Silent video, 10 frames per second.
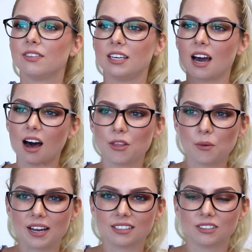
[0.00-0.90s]
The
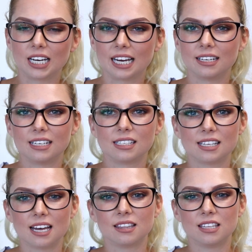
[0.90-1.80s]
other way to look at it is
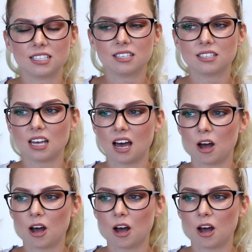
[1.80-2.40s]
that this is